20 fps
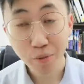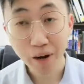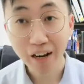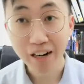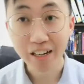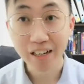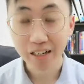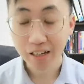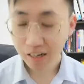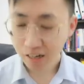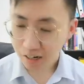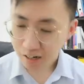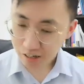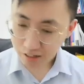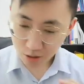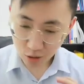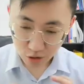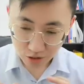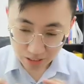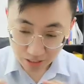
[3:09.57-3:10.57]
panic
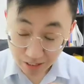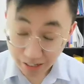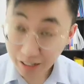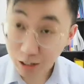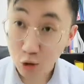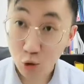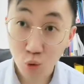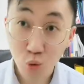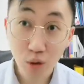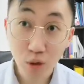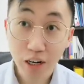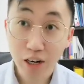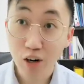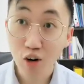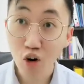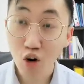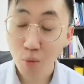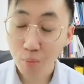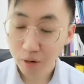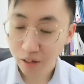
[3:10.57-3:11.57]
so you just like do like
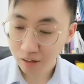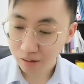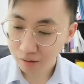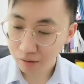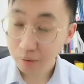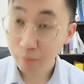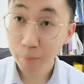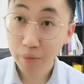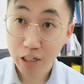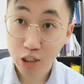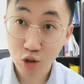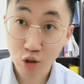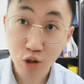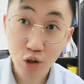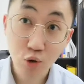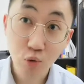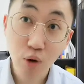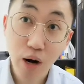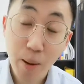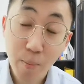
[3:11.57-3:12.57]
normal make sure
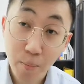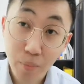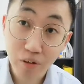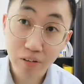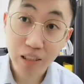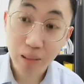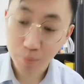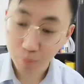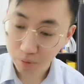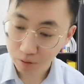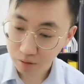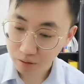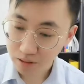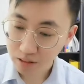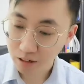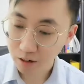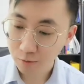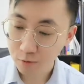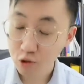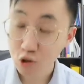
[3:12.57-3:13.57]
you write
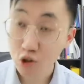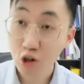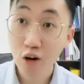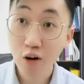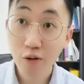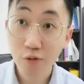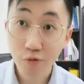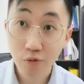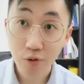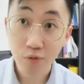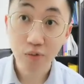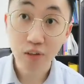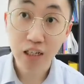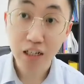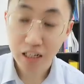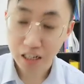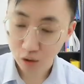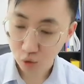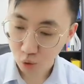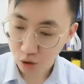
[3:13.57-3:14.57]
multiples of 12
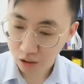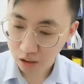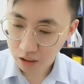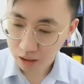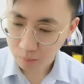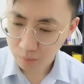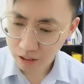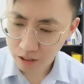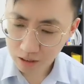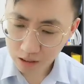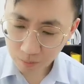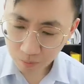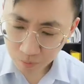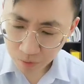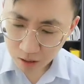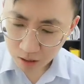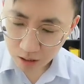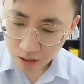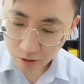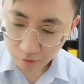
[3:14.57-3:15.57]
15 and 20 because
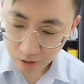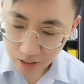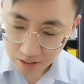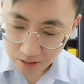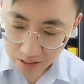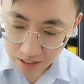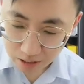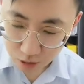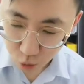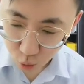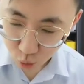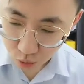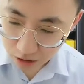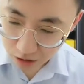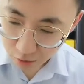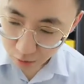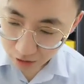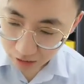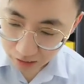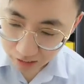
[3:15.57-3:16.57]
if i see
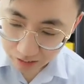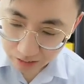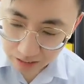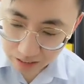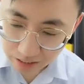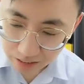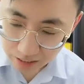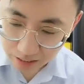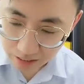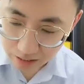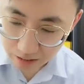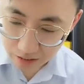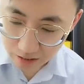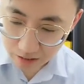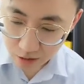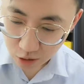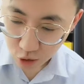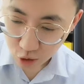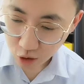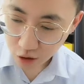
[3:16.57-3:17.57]
student write like this ah
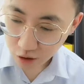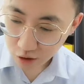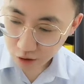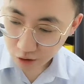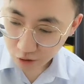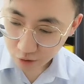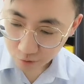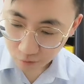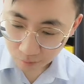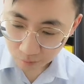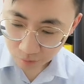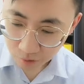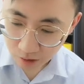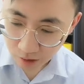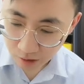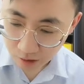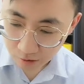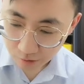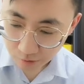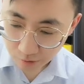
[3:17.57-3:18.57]
12
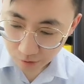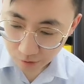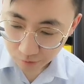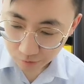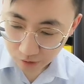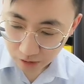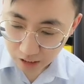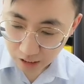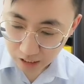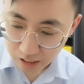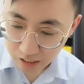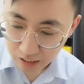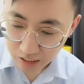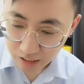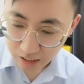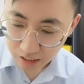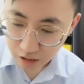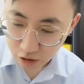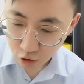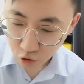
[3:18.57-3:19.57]
15
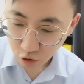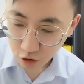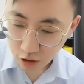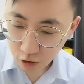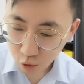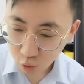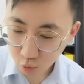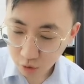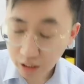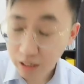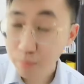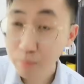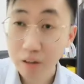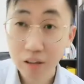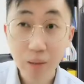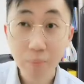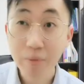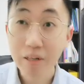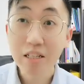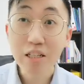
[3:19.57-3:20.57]
and then you try to write the
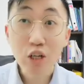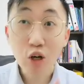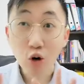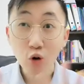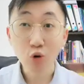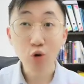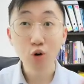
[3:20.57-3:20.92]
multiples no